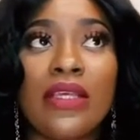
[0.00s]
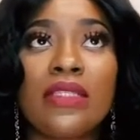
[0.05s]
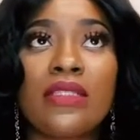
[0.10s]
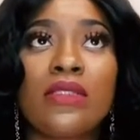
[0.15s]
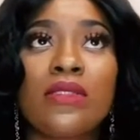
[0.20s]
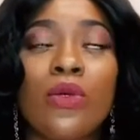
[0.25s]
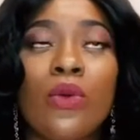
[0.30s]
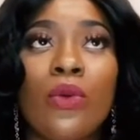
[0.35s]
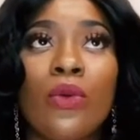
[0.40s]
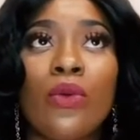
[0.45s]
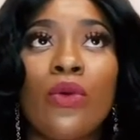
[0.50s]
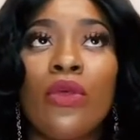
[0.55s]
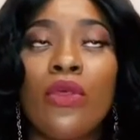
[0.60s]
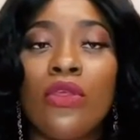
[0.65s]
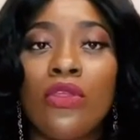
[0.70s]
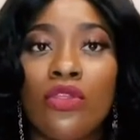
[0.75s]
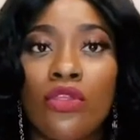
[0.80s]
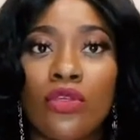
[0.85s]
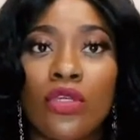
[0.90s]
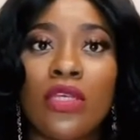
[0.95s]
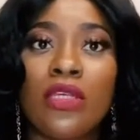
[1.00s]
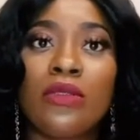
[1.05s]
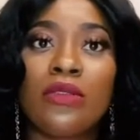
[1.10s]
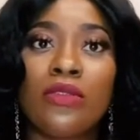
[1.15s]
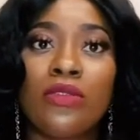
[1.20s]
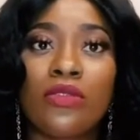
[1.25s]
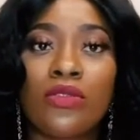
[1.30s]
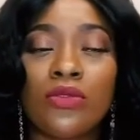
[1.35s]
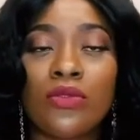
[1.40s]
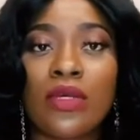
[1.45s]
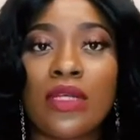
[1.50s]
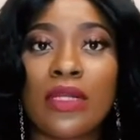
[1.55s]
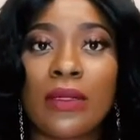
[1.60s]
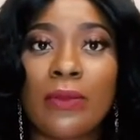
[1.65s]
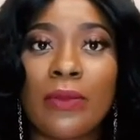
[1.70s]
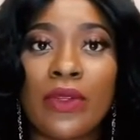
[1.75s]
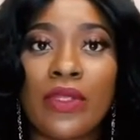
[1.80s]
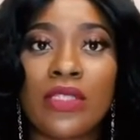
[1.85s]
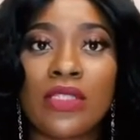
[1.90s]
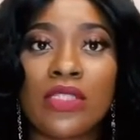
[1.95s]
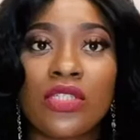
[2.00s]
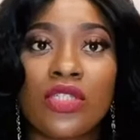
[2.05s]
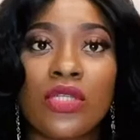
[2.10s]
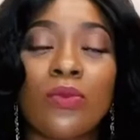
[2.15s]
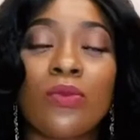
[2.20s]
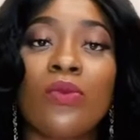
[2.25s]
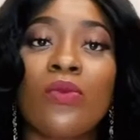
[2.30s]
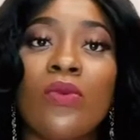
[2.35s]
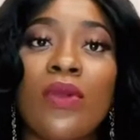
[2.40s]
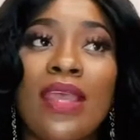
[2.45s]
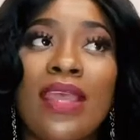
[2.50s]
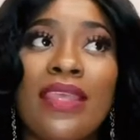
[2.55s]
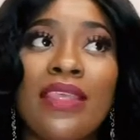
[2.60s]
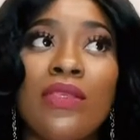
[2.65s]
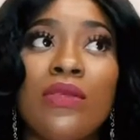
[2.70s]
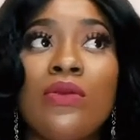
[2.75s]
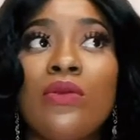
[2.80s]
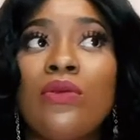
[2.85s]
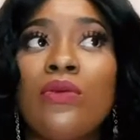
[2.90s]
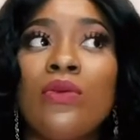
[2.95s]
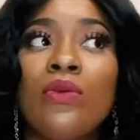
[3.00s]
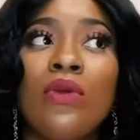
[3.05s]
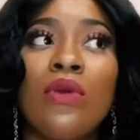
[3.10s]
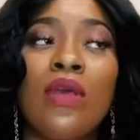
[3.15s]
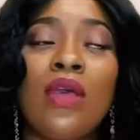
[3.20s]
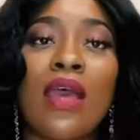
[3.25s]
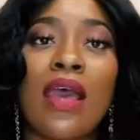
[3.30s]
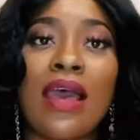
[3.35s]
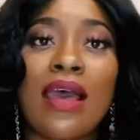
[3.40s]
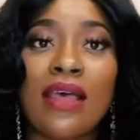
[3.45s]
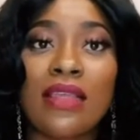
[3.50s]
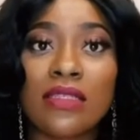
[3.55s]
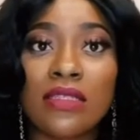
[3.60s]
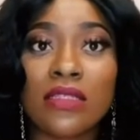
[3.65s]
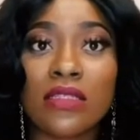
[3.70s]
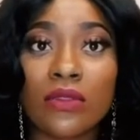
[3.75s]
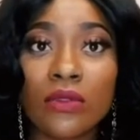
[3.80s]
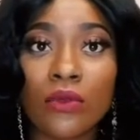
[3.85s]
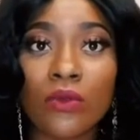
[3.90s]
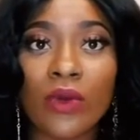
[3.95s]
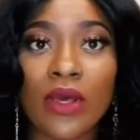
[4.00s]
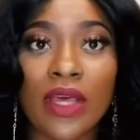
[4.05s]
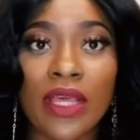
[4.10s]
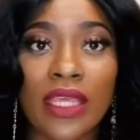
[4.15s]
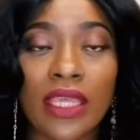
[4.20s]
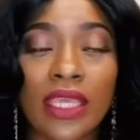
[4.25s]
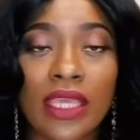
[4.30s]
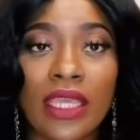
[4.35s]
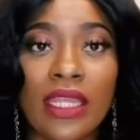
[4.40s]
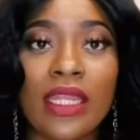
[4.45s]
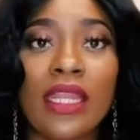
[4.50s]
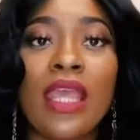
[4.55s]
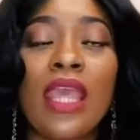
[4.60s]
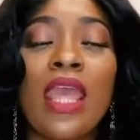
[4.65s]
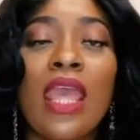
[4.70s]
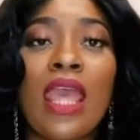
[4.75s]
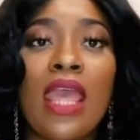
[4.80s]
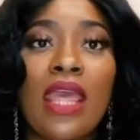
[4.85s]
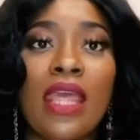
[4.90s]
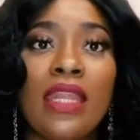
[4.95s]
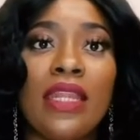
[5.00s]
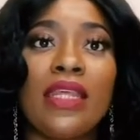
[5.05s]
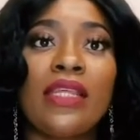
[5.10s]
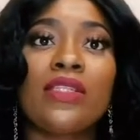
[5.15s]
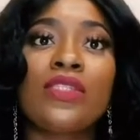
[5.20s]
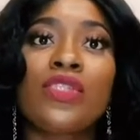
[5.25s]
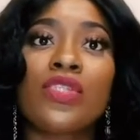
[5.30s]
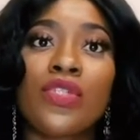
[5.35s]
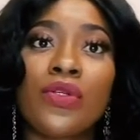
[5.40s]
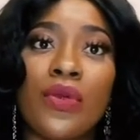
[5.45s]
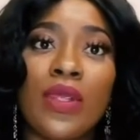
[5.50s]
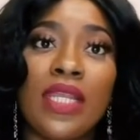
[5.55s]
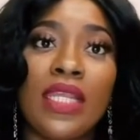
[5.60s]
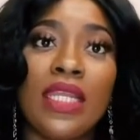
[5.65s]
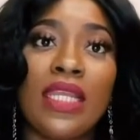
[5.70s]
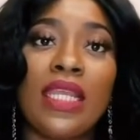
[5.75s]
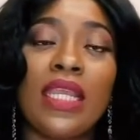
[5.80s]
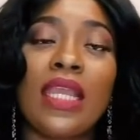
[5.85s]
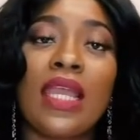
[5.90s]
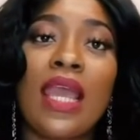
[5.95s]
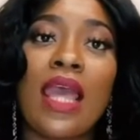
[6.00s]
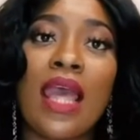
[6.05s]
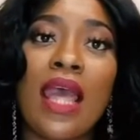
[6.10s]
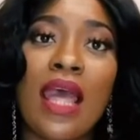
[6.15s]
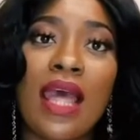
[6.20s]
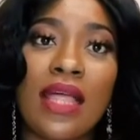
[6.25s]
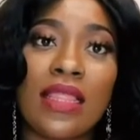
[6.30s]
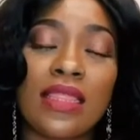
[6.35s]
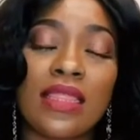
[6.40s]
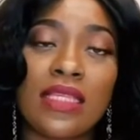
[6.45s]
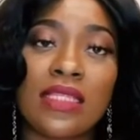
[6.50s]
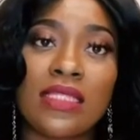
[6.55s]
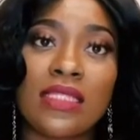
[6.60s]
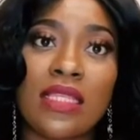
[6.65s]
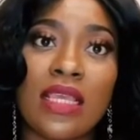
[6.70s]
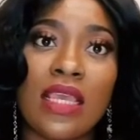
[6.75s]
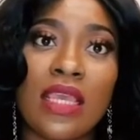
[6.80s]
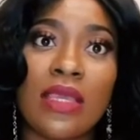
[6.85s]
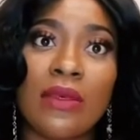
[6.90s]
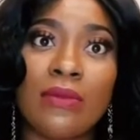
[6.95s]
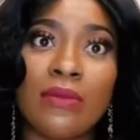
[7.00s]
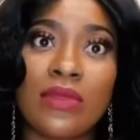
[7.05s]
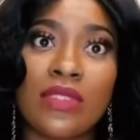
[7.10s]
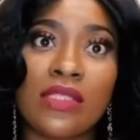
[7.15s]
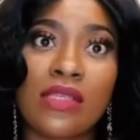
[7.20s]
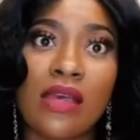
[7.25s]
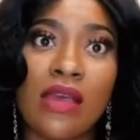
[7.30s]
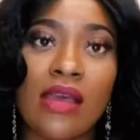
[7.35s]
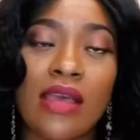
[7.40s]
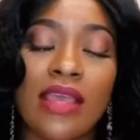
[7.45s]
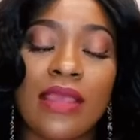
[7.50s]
So you can do an apprenticeship where you are still working and then training at the same time.